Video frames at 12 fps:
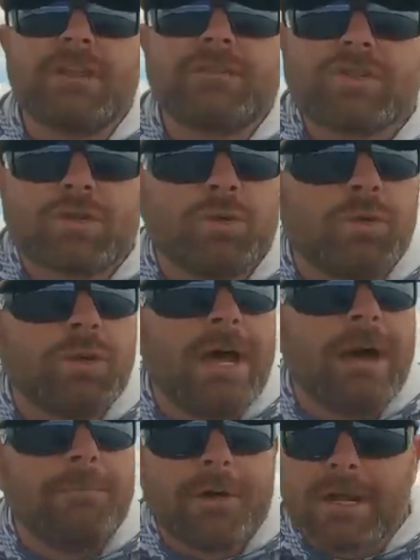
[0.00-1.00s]
that have schooled
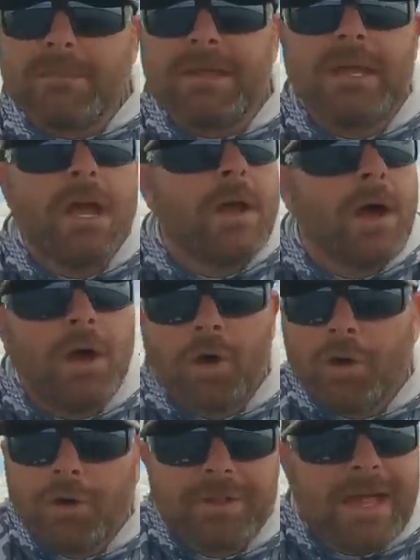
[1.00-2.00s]
up. They're gonna be
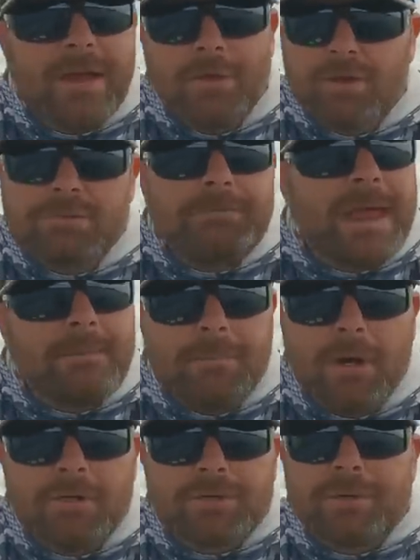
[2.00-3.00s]
herding that, those bait
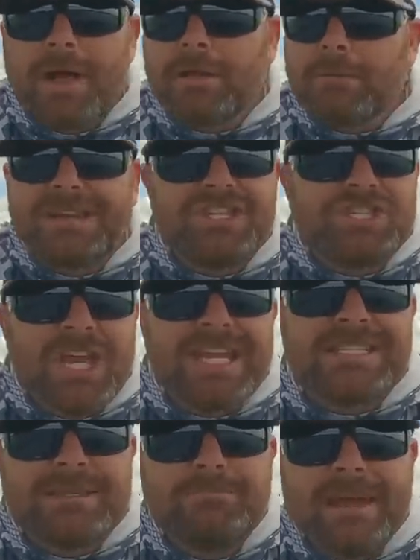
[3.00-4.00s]
balls around. They're gonna be
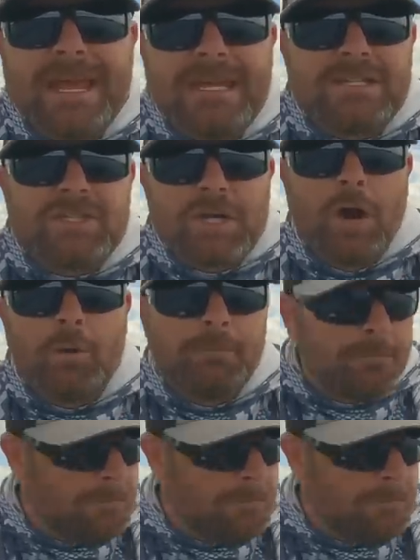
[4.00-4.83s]
chasing bait. So